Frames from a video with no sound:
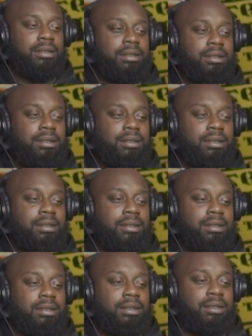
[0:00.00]
You're good at two
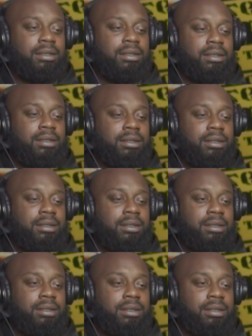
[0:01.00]
things, Jamie.
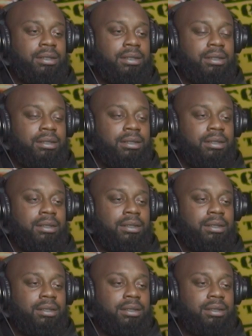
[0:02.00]

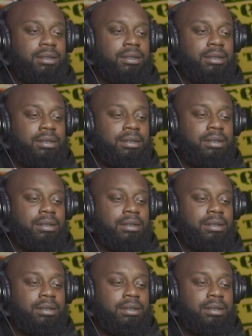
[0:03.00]
Selling drugs.